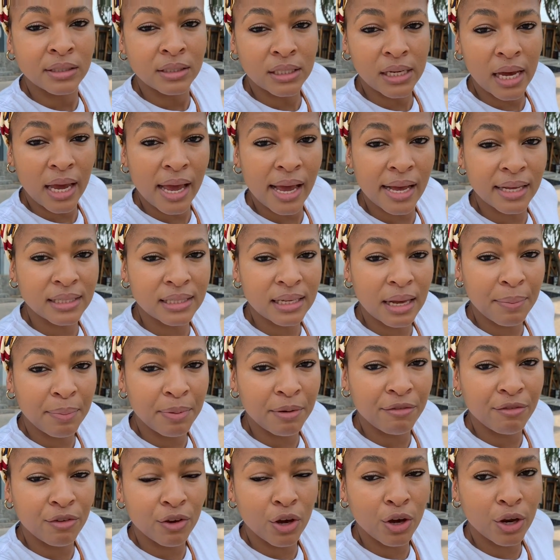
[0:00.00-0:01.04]
heads up
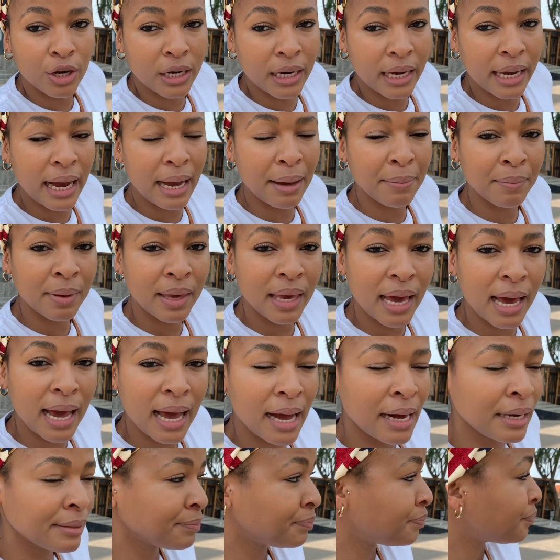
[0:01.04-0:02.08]
if you're gonna come
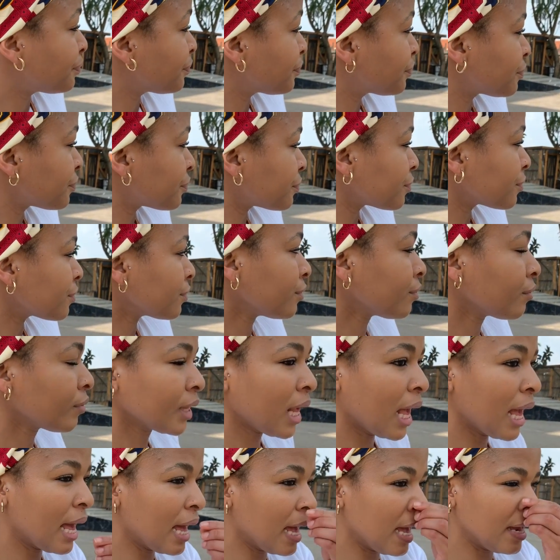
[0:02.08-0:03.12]
here.
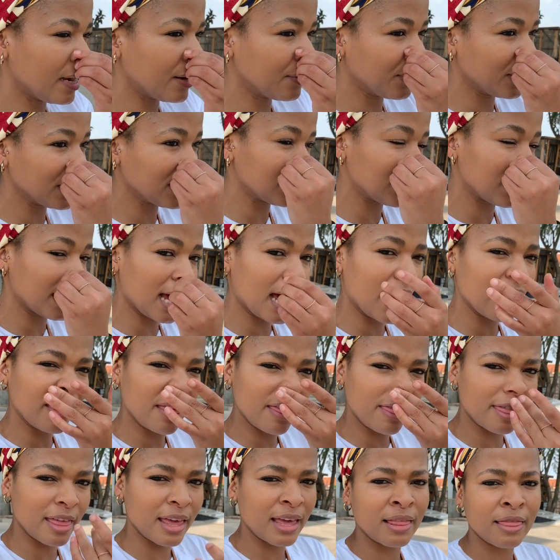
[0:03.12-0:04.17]
And what's the other
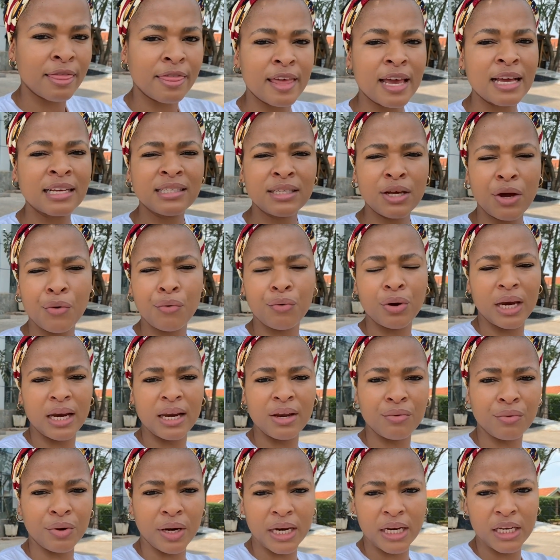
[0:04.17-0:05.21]
thing? Things are
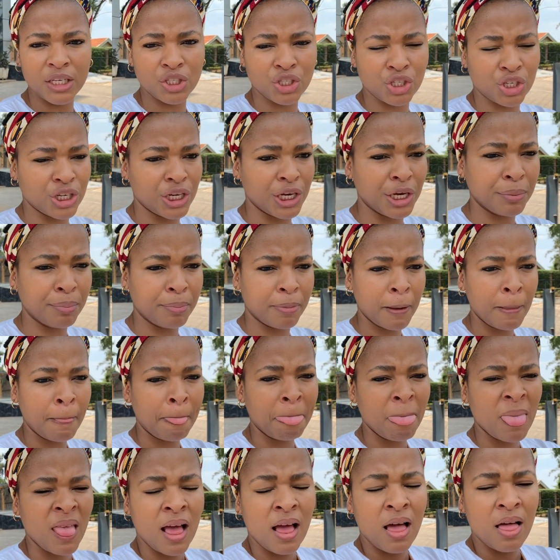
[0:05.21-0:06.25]
really, really cheap.
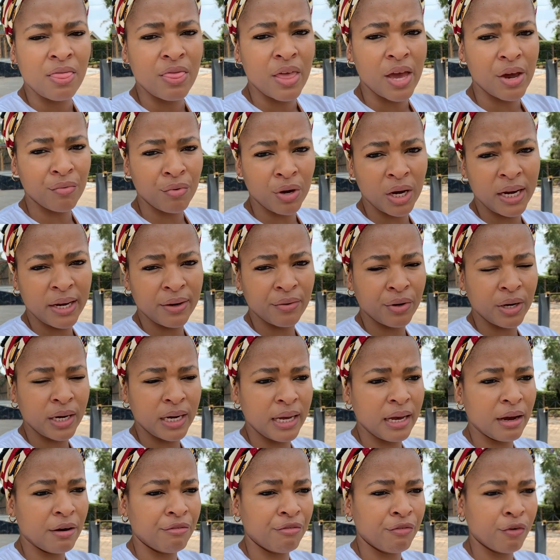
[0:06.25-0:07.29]
They're really,
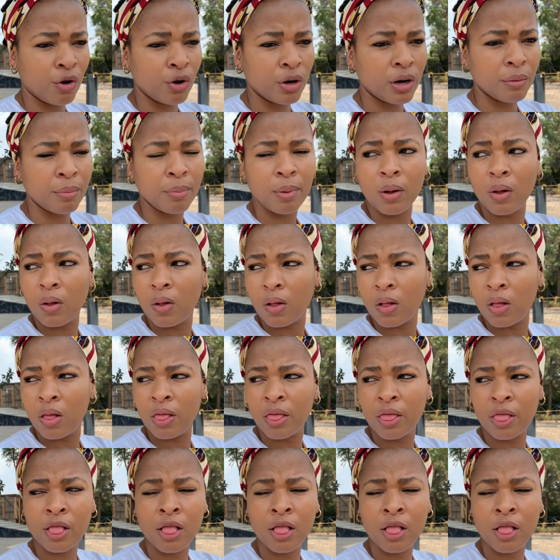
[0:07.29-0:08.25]
really affordable.